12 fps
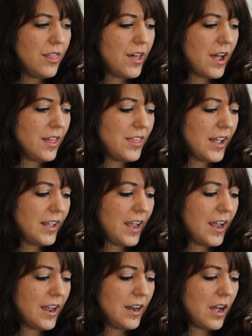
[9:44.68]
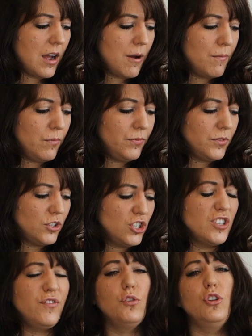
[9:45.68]
that they can't
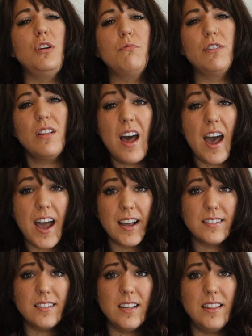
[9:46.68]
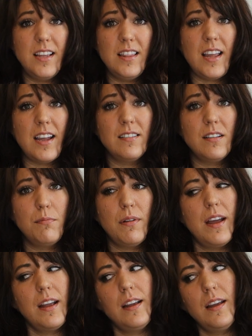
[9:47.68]
just fully relax, and then they end up
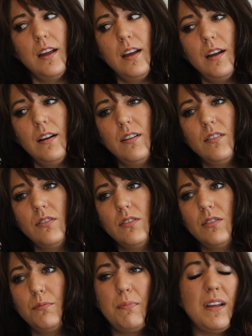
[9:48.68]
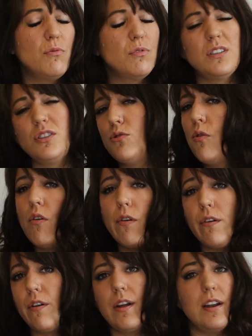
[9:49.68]
like being really
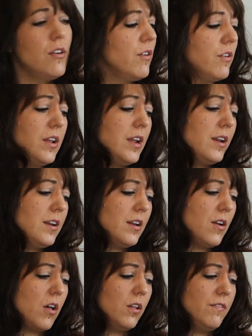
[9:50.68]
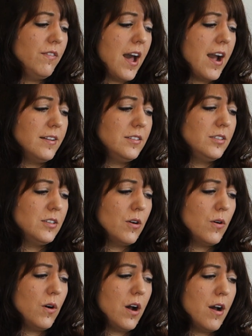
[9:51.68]
sore and hurting and all of that.
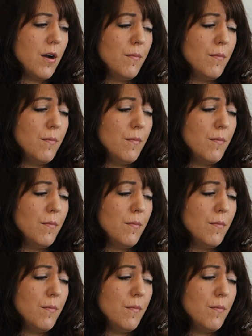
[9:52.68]
So